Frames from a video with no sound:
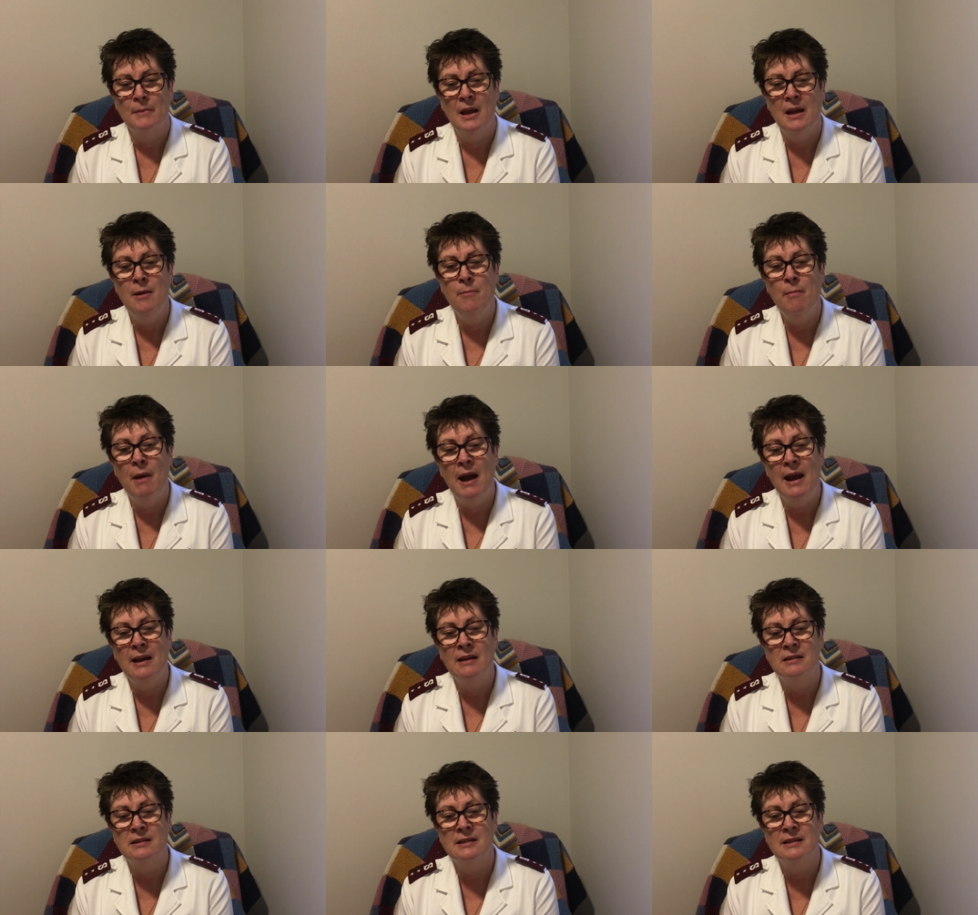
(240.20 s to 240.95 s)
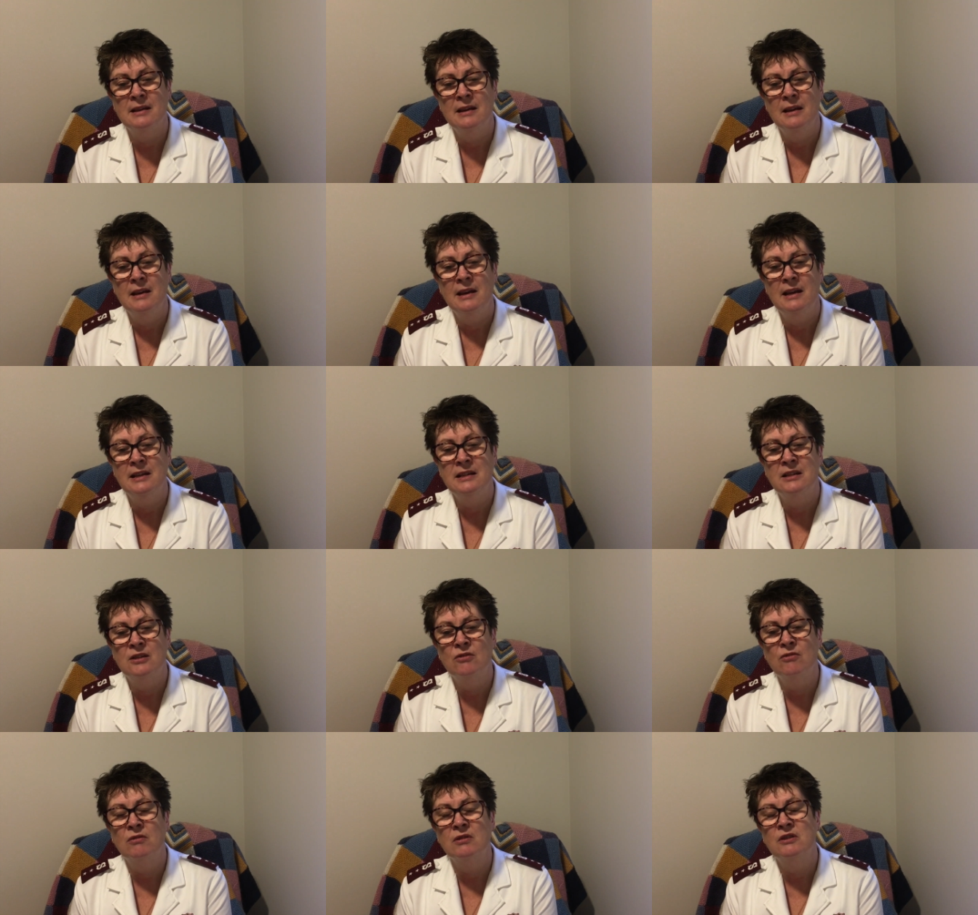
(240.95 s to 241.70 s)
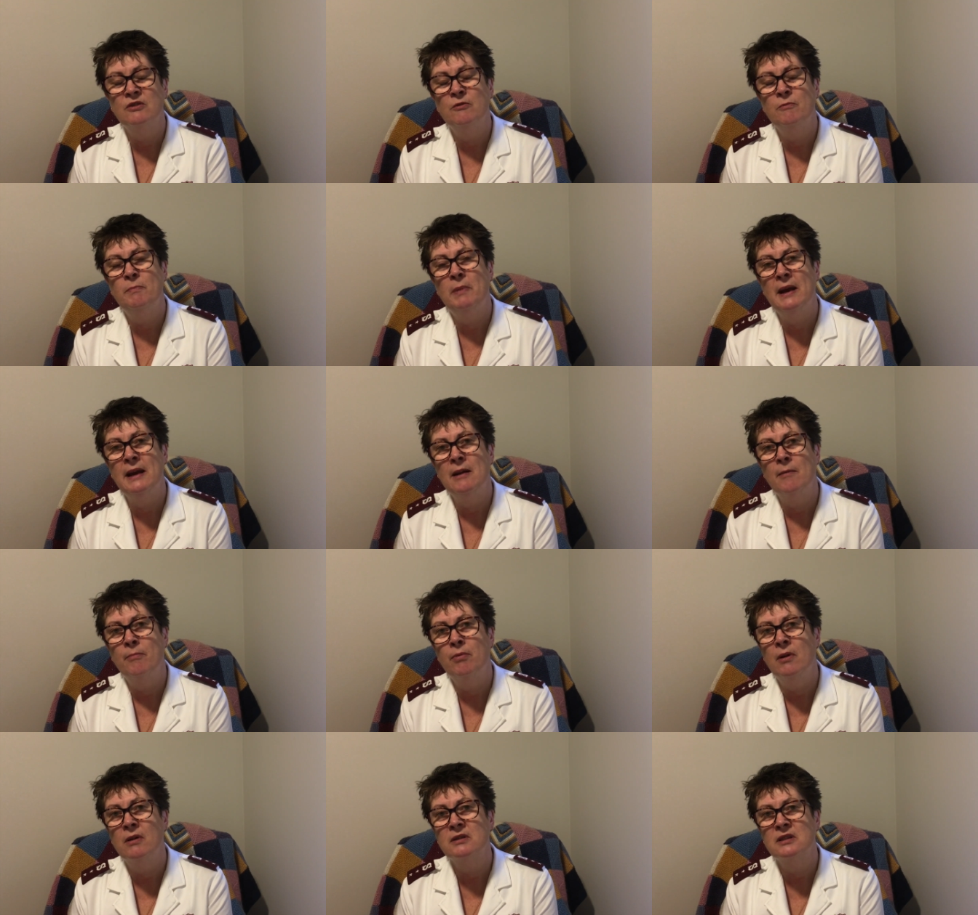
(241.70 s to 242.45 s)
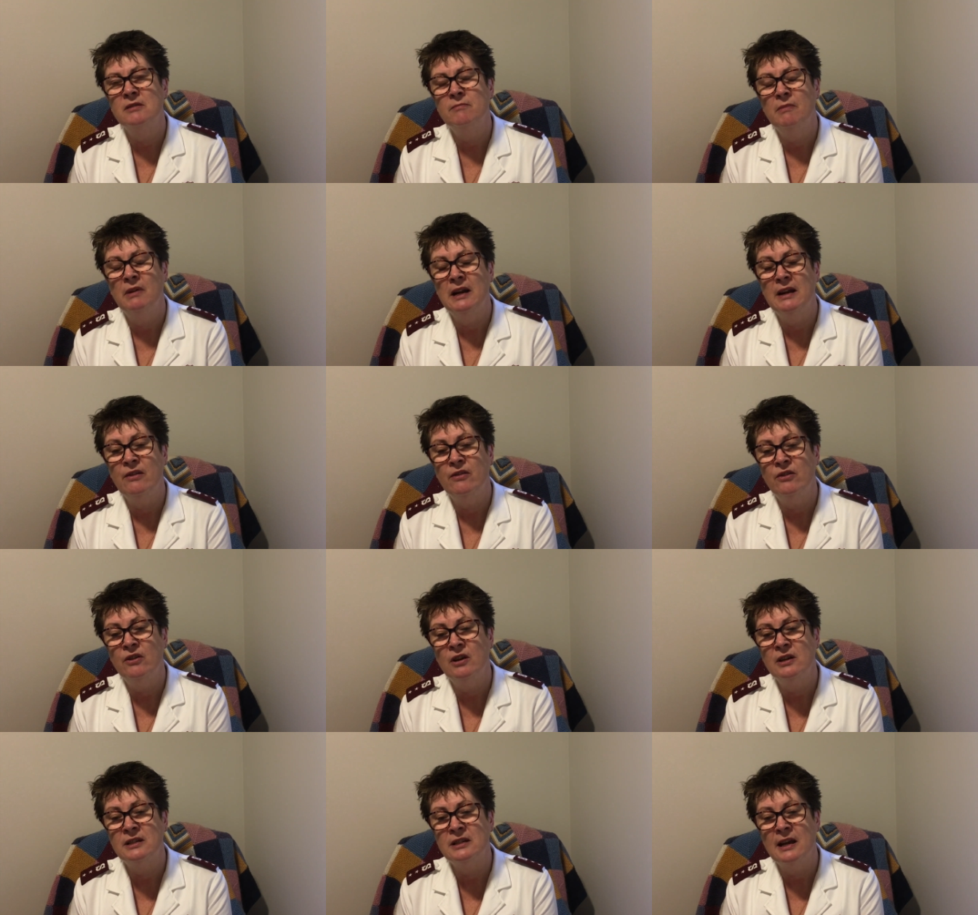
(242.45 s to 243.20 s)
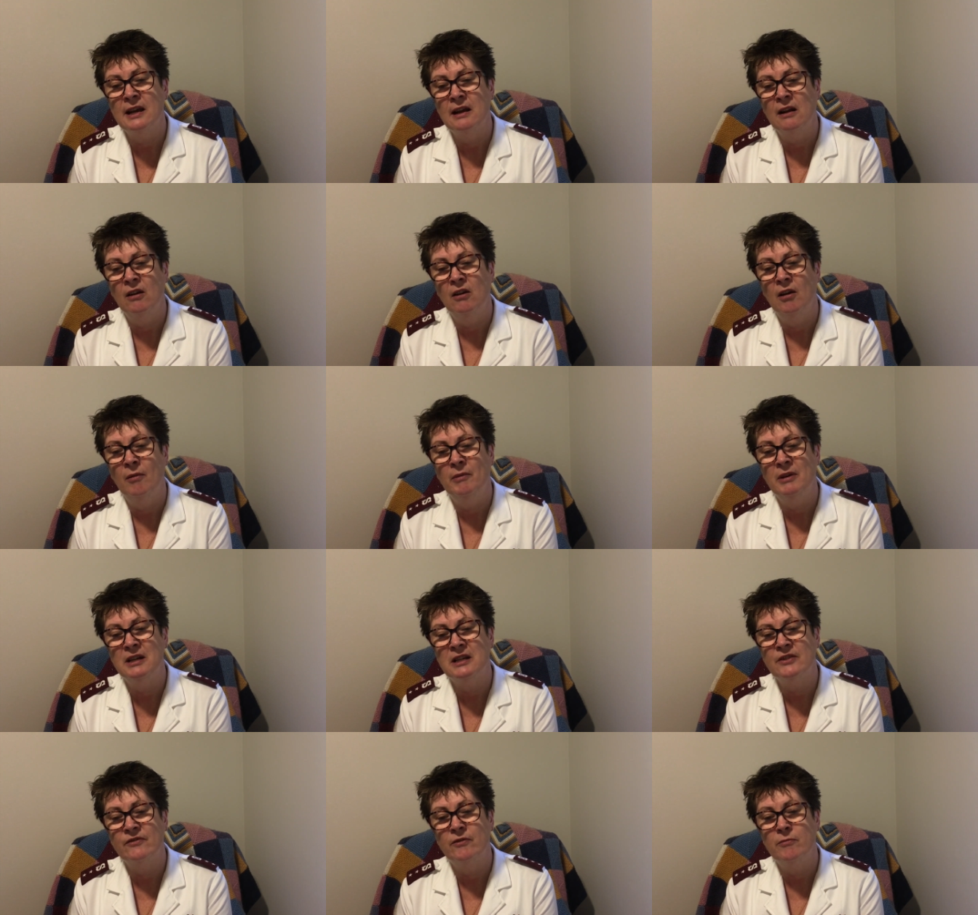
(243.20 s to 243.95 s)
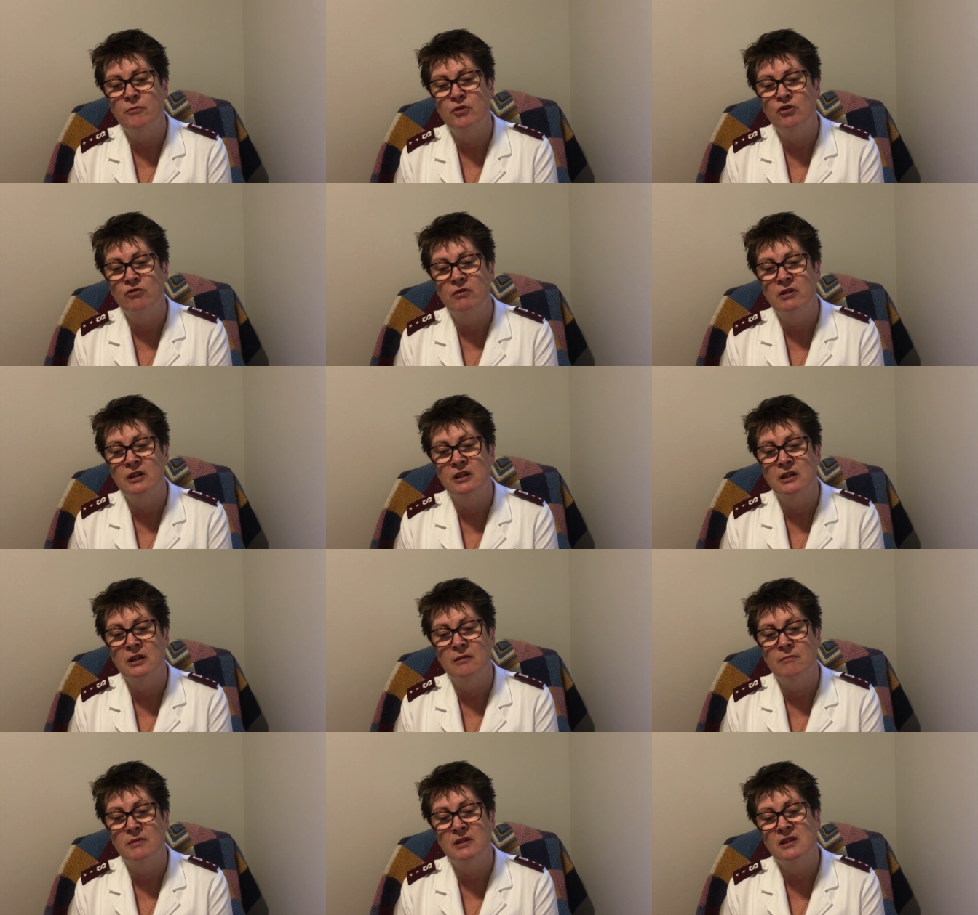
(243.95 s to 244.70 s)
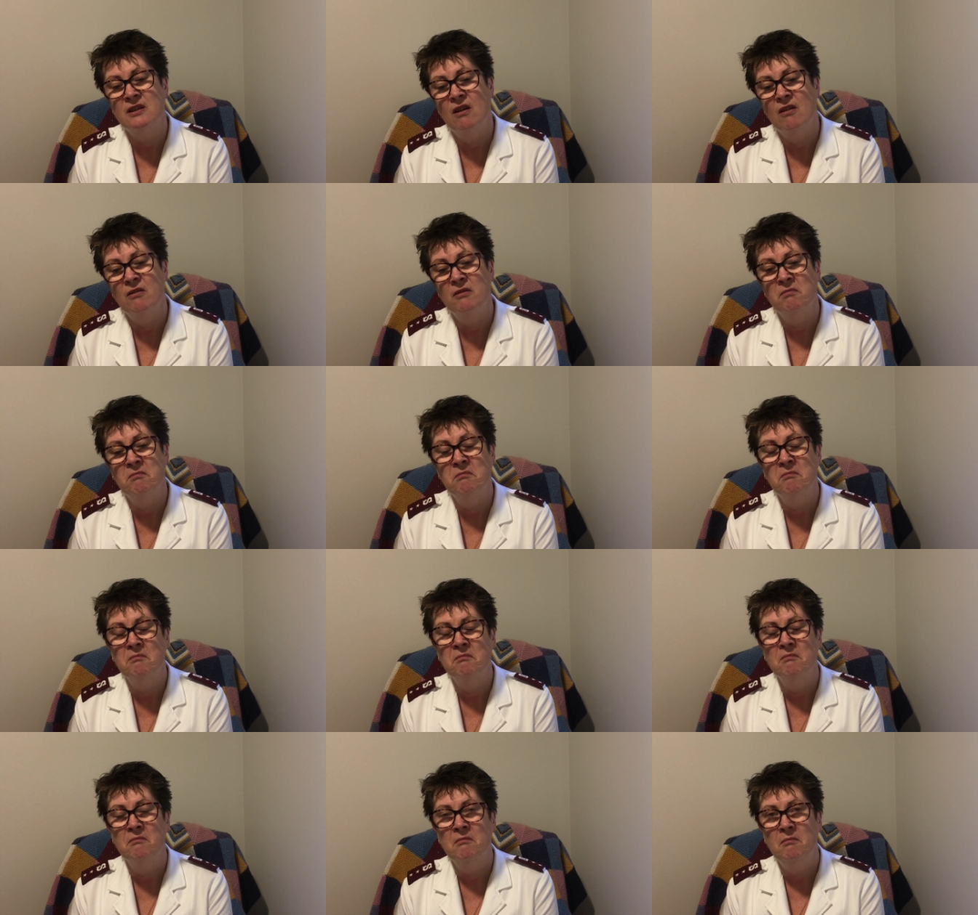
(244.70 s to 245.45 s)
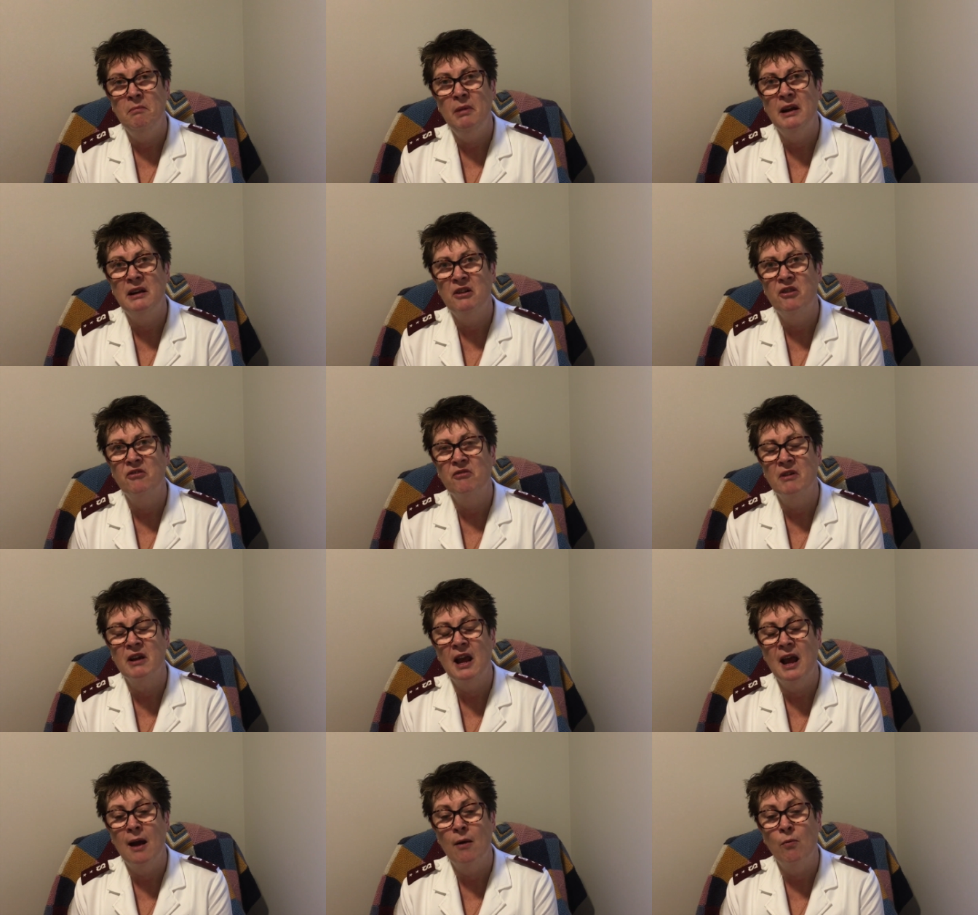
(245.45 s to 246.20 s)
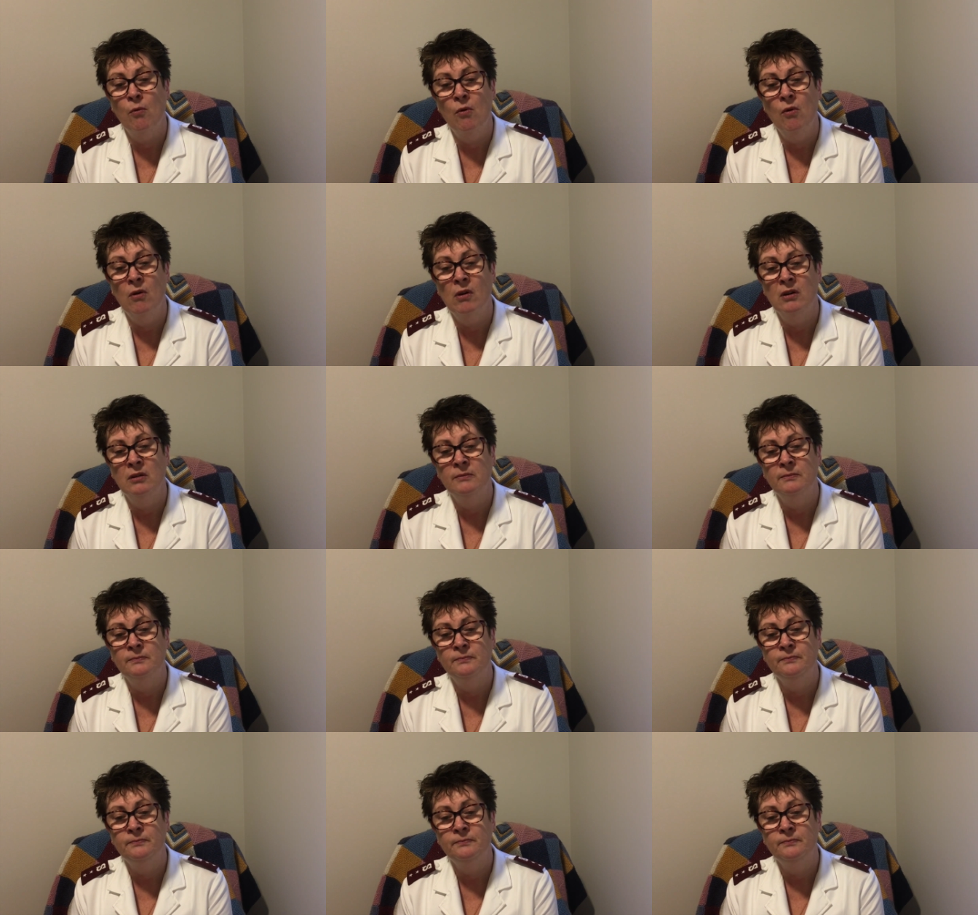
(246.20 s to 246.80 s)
Emmaus is thought to have been approximately 13 kilometres from Jerusalem, so about a three hour walk.